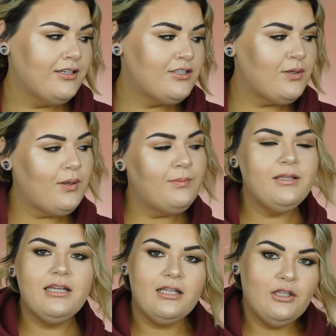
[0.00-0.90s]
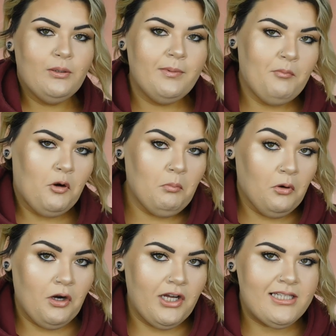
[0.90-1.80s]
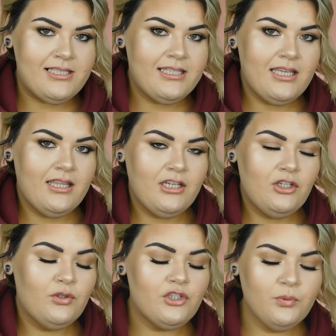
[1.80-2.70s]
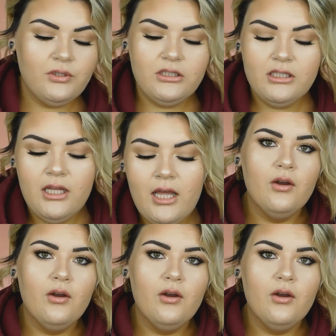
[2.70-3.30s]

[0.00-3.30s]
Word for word: so I'm looking a little bit more bronzy than usual.